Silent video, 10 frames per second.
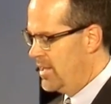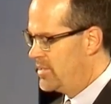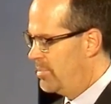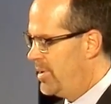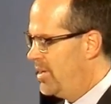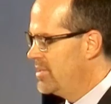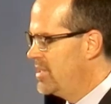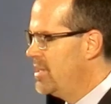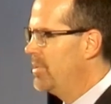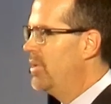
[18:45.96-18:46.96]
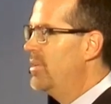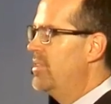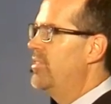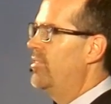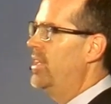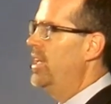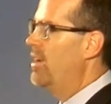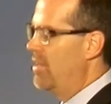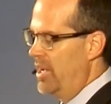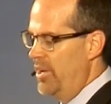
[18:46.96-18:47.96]
And so Paul says, I'm going to this
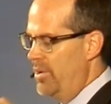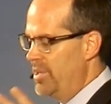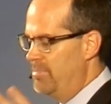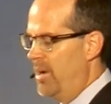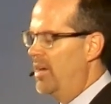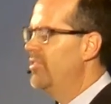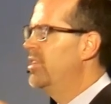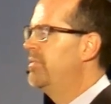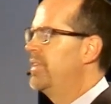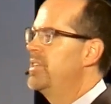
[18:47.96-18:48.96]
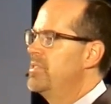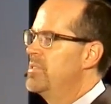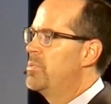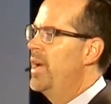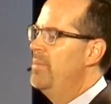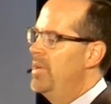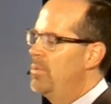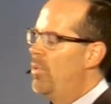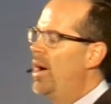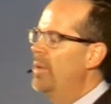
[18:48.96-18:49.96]
city. All I know is bonds and afflictions wait
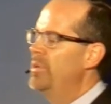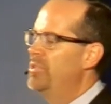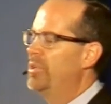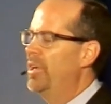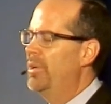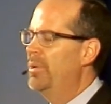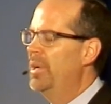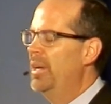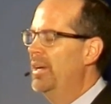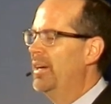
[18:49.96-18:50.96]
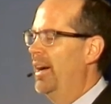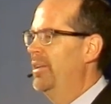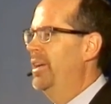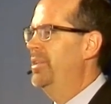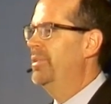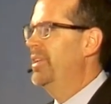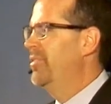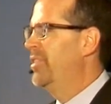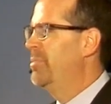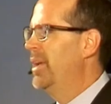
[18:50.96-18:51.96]
me. Why would you go? I, I don't
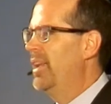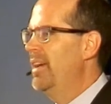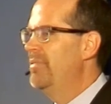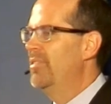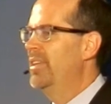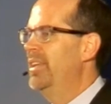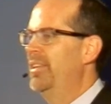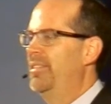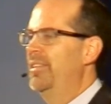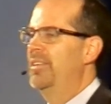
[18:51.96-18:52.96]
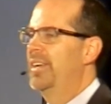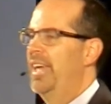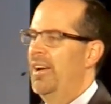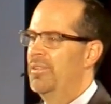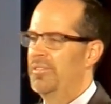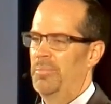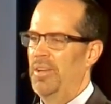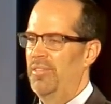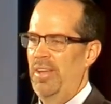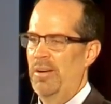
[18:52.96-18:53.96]
consider my life as any dear account
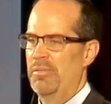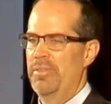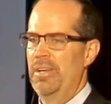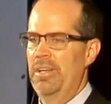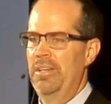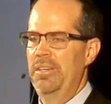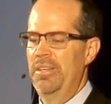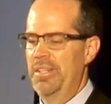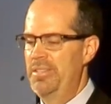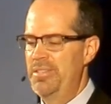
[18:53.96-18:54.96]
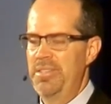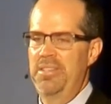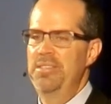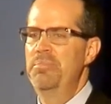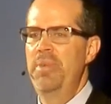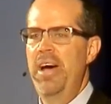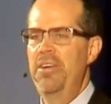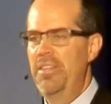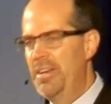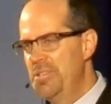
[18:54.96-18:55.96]
to myself. It just it doesn't
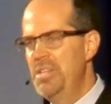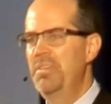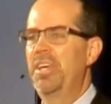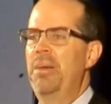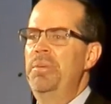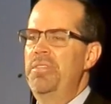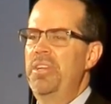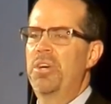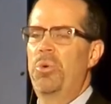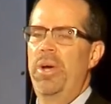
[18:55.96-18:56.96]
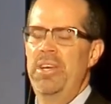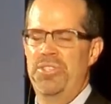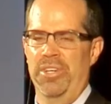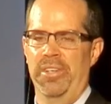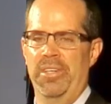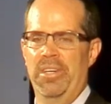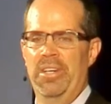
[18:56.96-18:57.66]
matter. That doesn't even come into the equation.